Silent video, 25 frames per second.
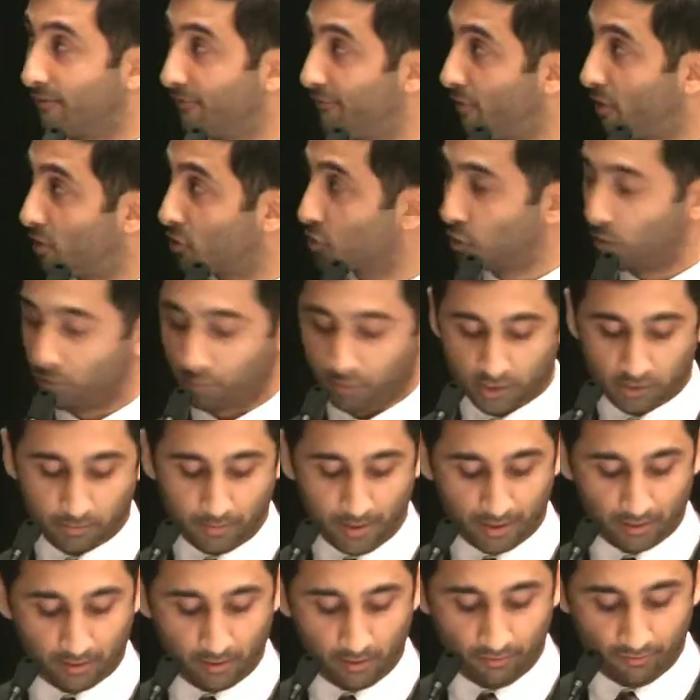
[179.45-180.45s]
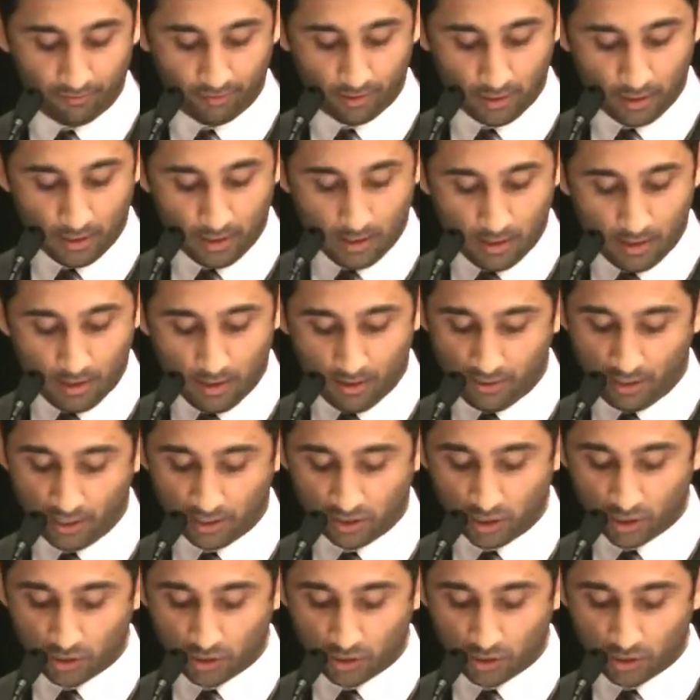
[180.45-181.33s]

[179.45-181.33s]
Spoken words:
and functional perspective. There